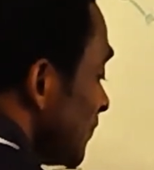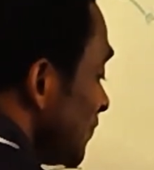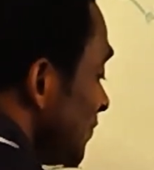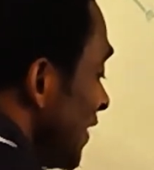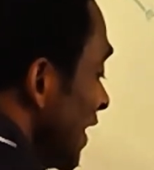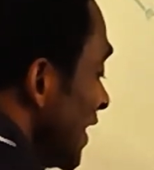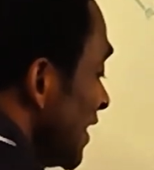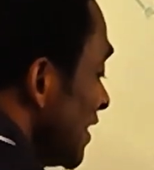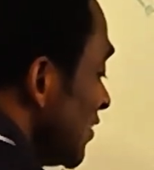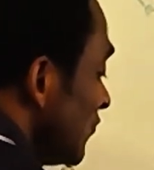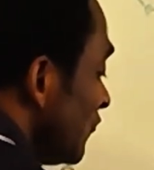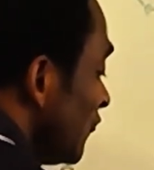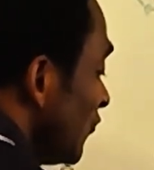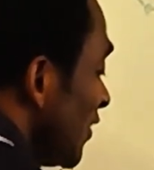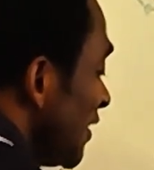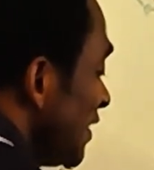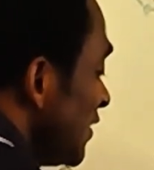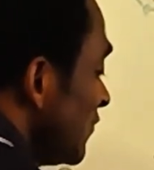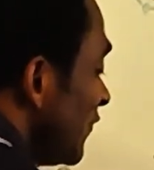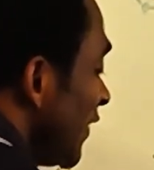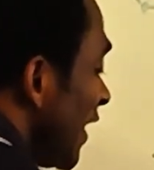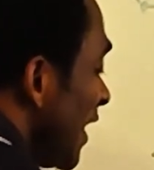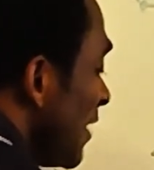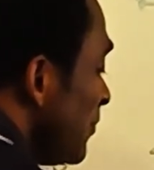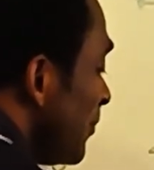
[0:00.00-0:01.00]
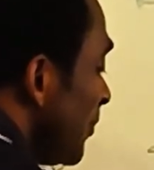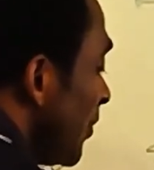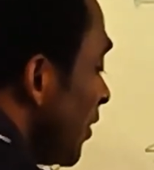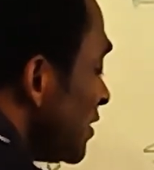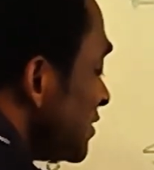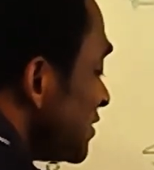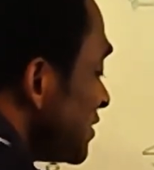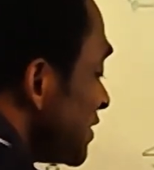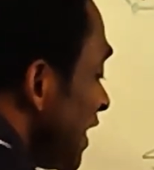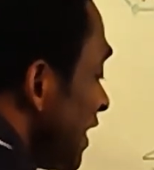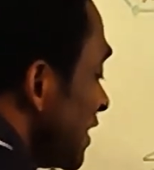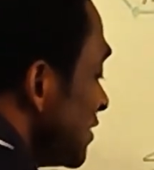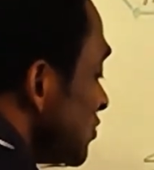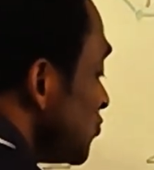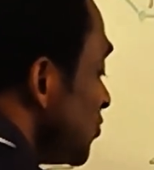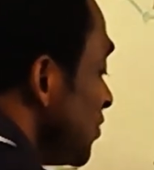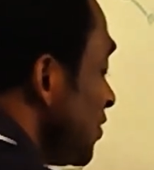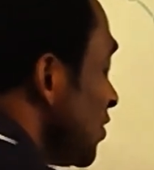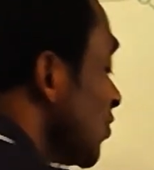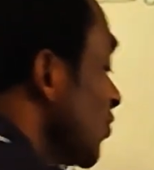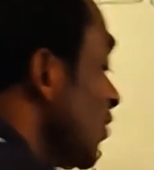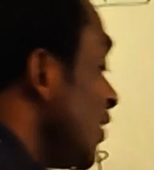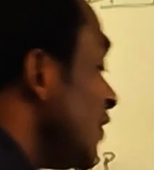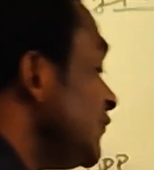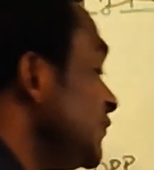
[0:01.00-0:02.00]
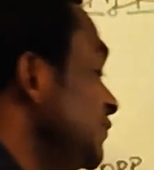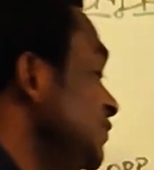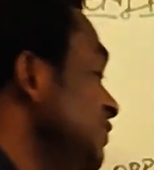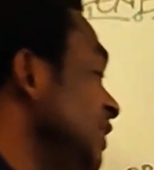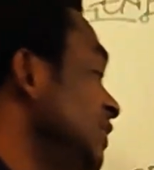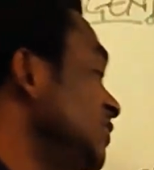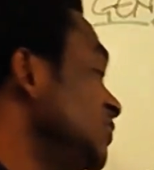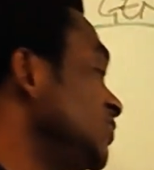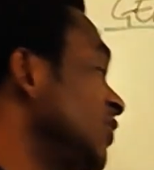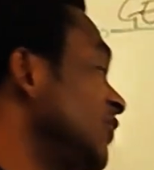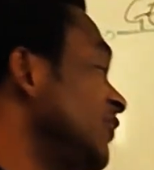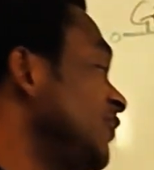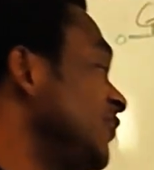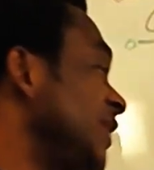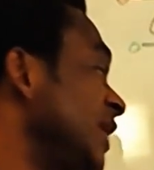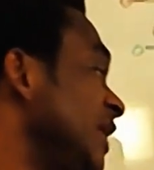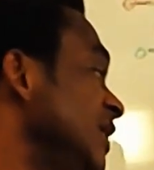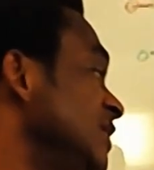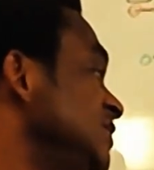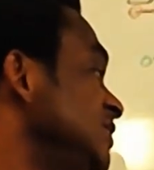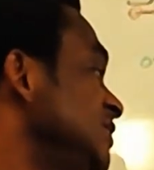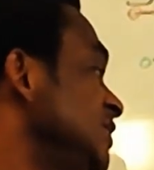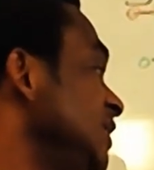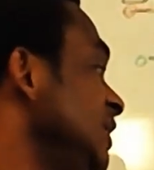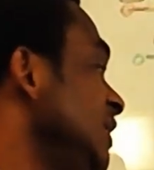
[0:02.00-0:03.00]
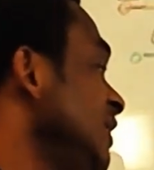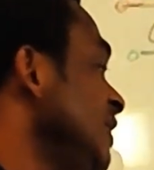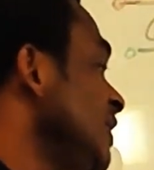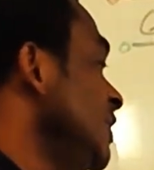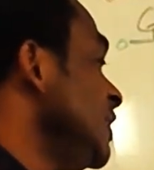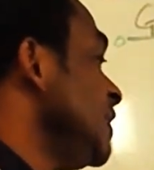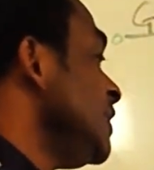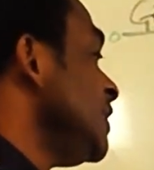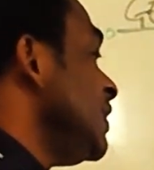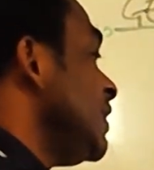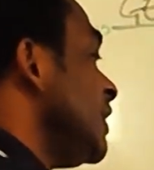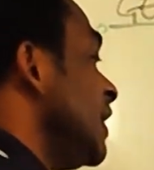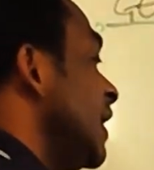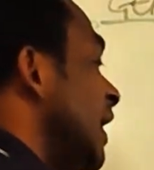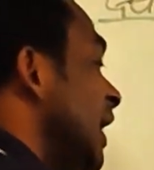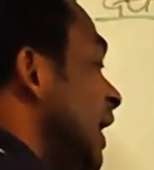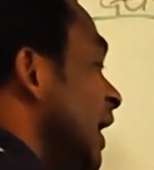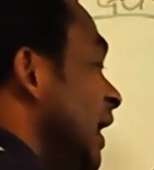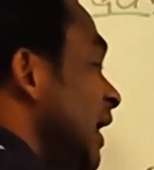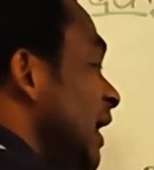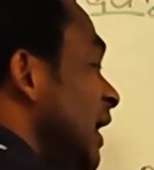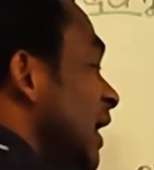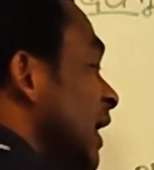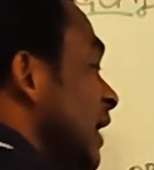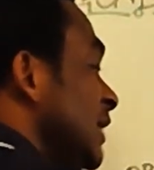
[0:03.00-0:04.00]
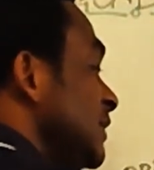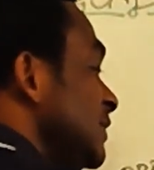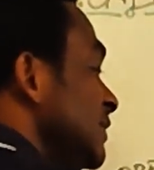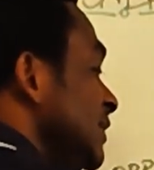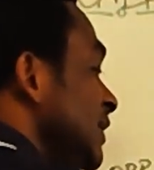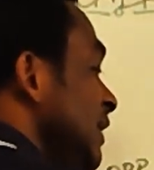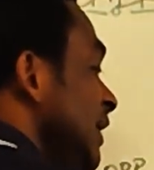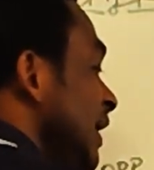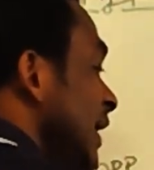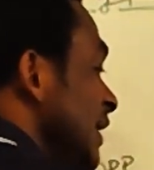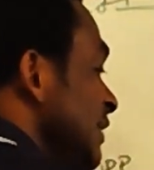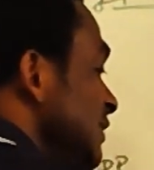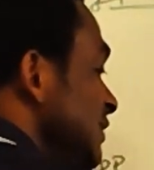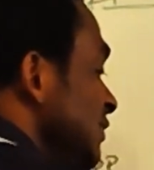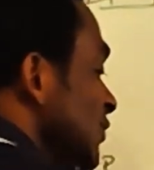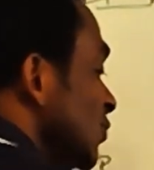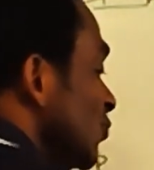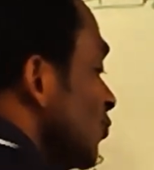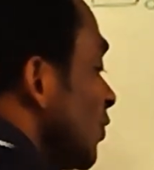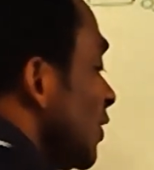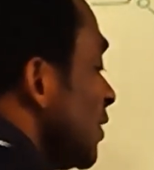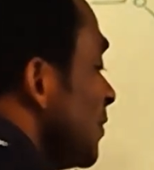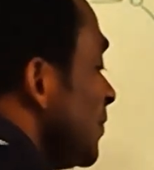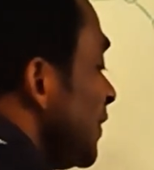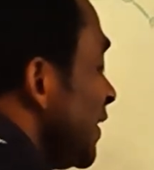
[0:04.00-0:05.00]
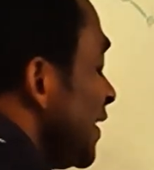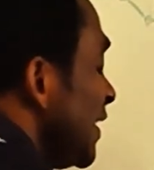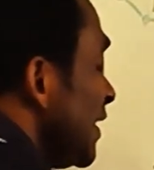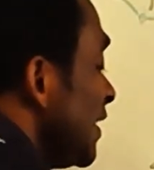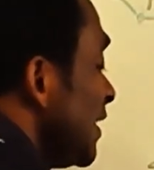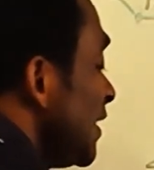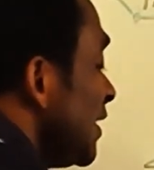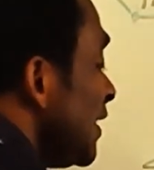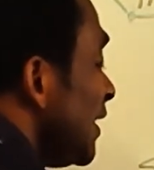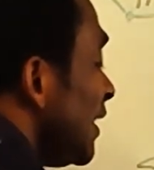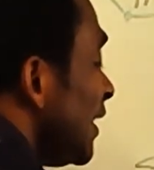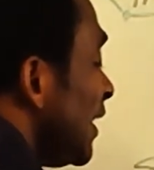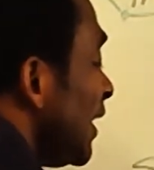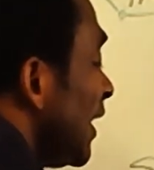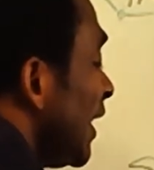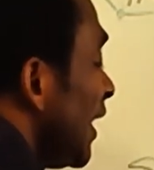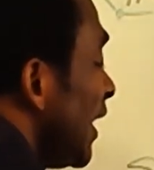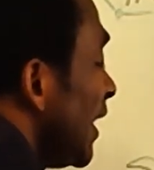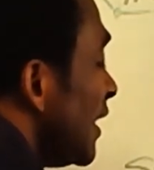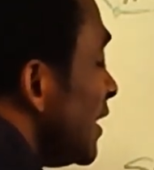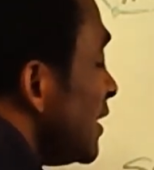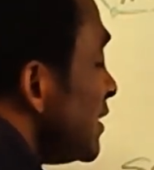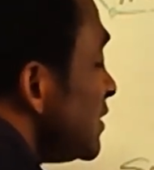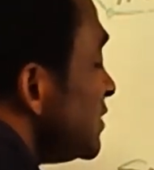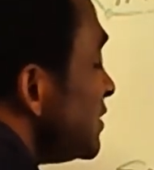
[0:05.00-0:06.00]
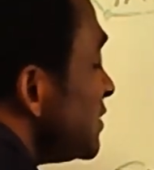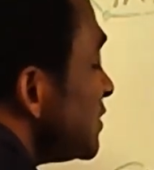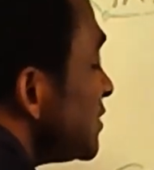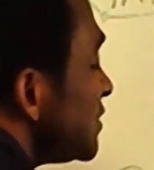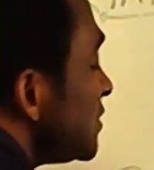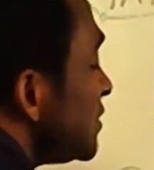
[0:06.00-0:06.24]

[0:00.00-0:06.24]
Then if we divide both sides with the coefficient of AC, and AC will be 8